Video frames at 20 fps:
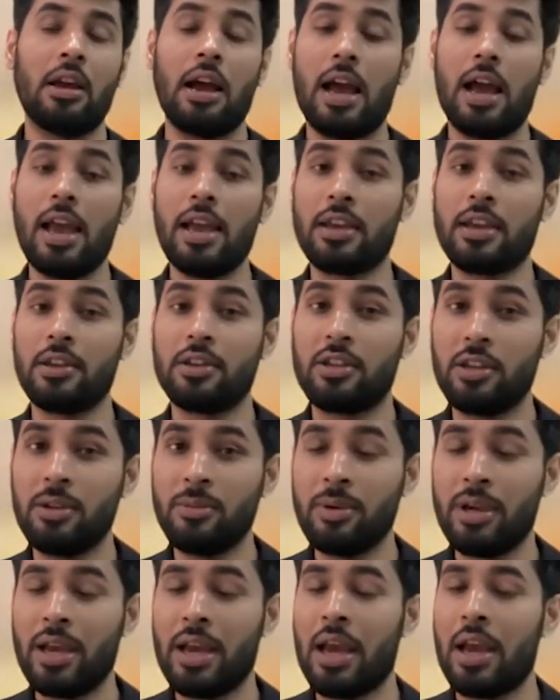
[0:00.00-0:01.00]

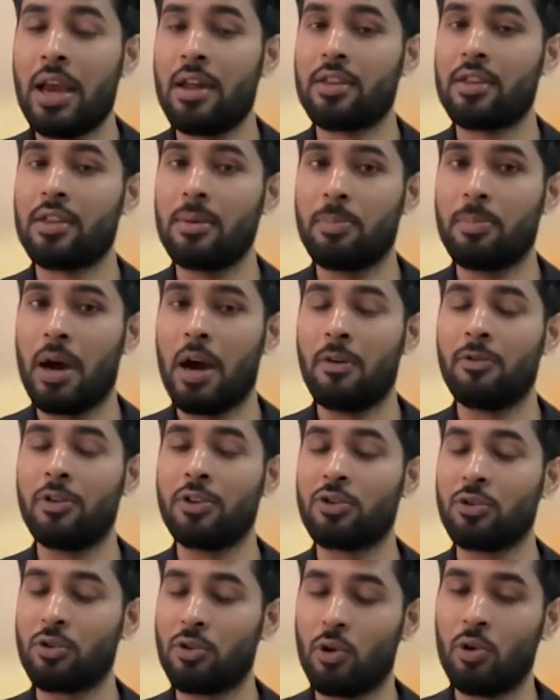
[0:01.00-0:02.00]
academia has the power
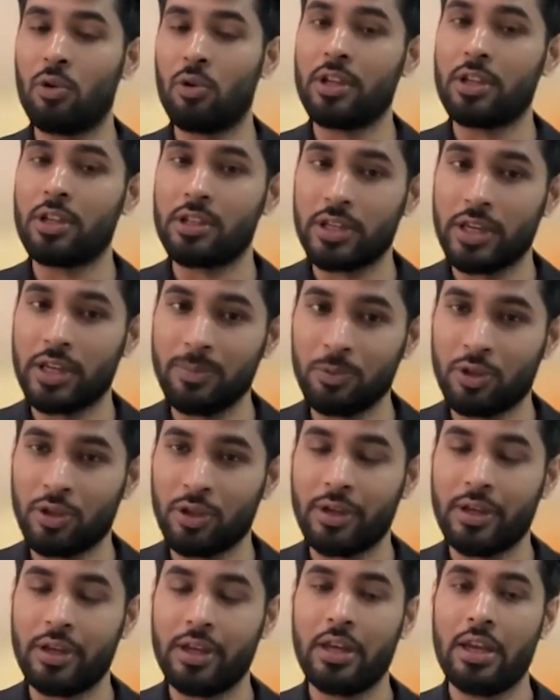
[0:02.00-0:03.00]
to go in depth,
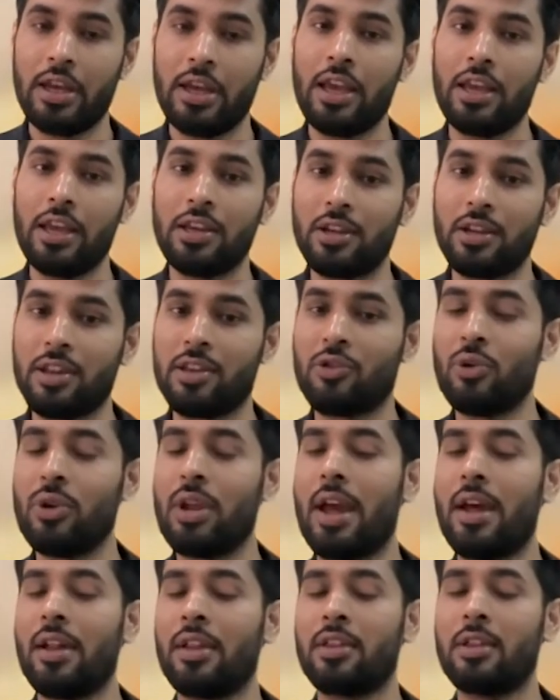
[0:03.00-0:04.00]
industry
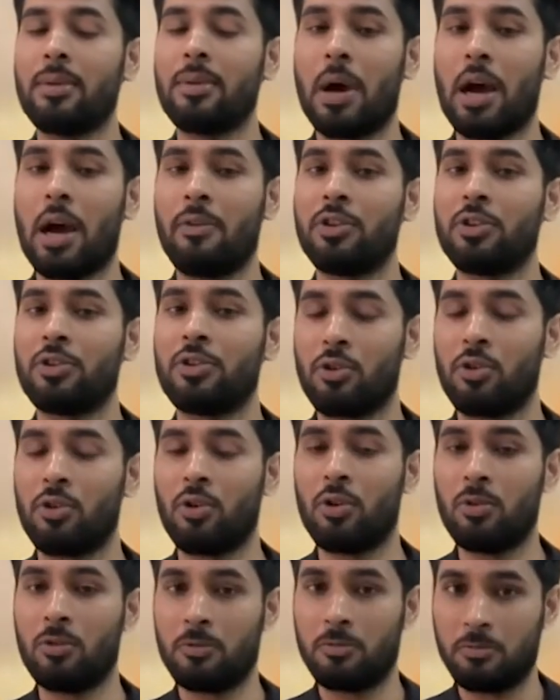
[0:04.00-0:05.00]
has the power to
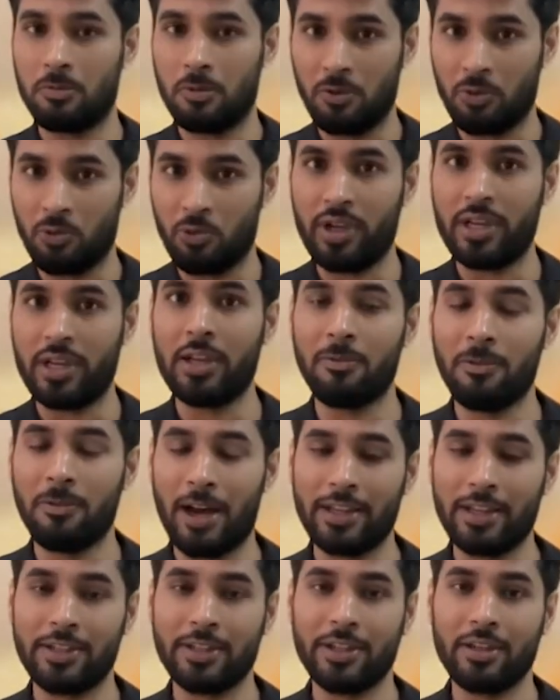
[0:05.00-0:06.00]
go really
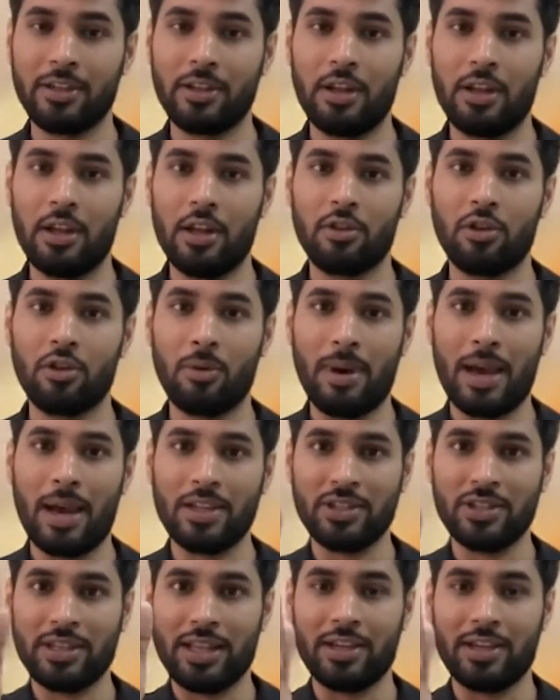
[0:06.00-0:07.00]
wide. So
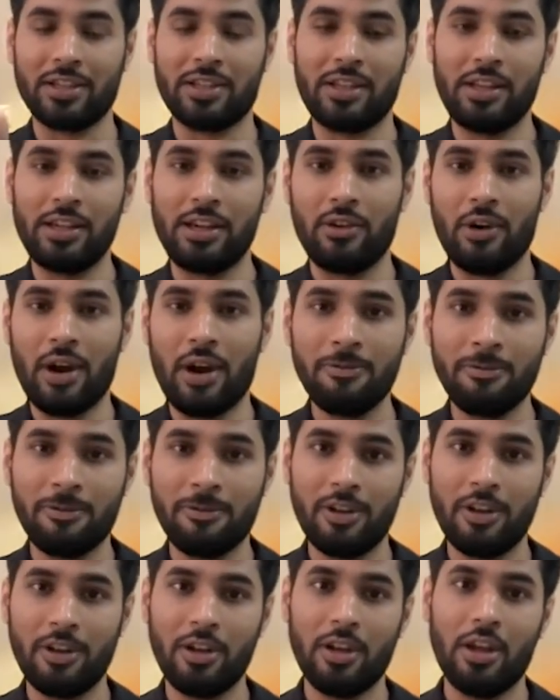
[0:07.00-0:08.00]
imagine like a T graph.
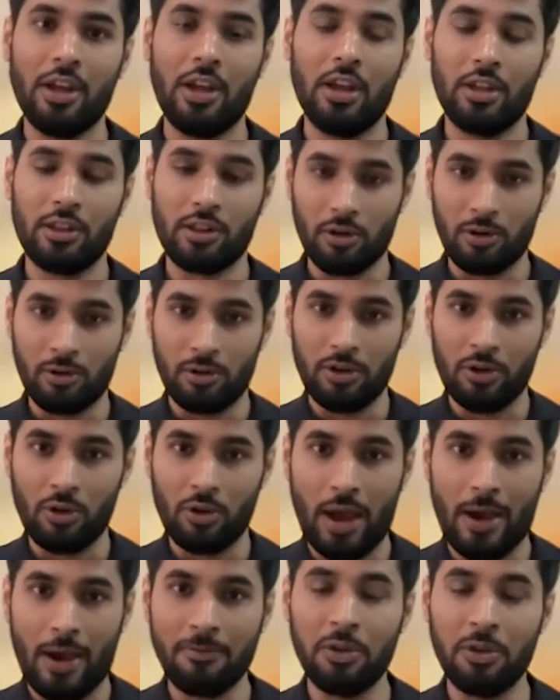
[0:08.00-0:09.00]
So you
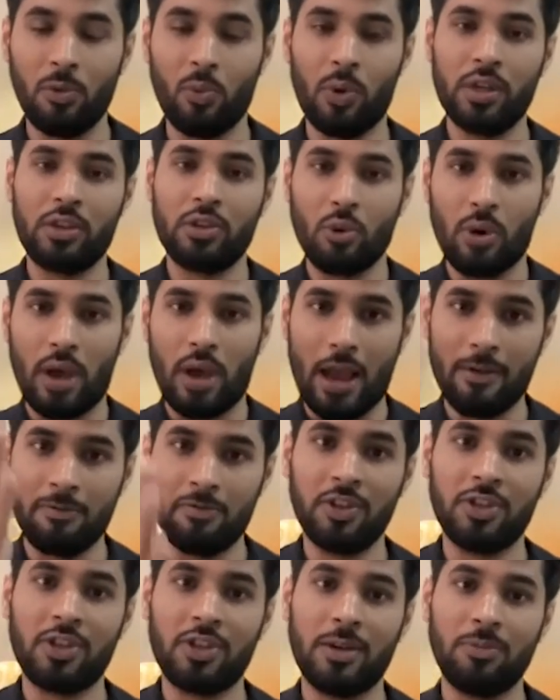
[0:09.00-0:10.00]
have the width, you have
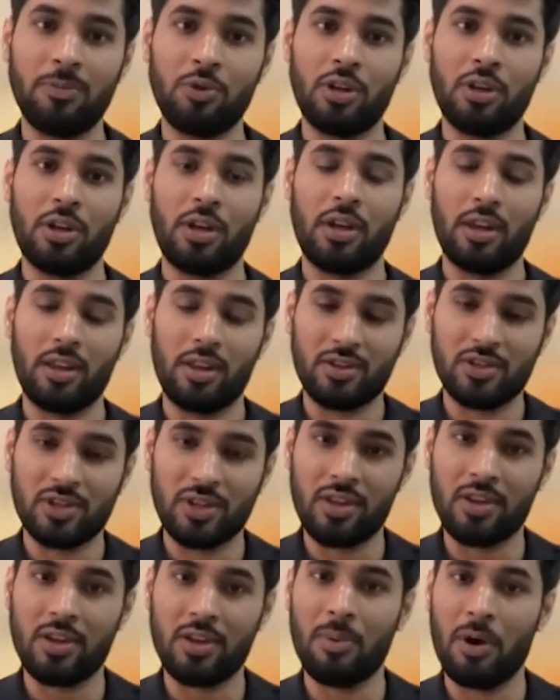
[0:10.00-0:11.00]
the depth. It's
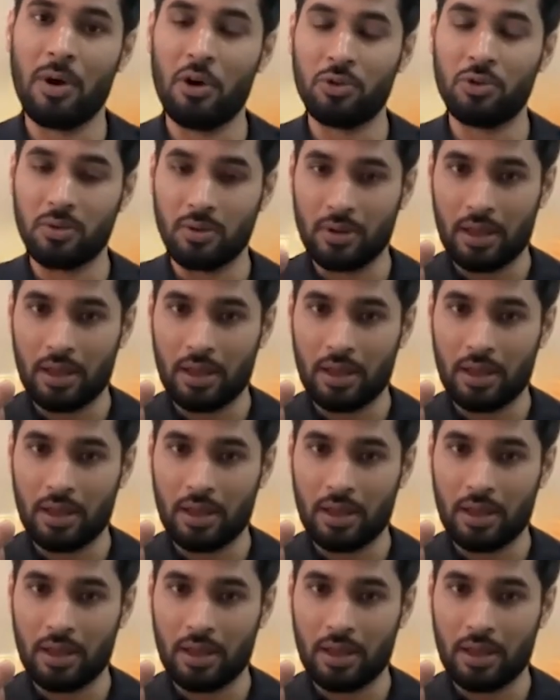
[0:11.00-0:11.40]
just about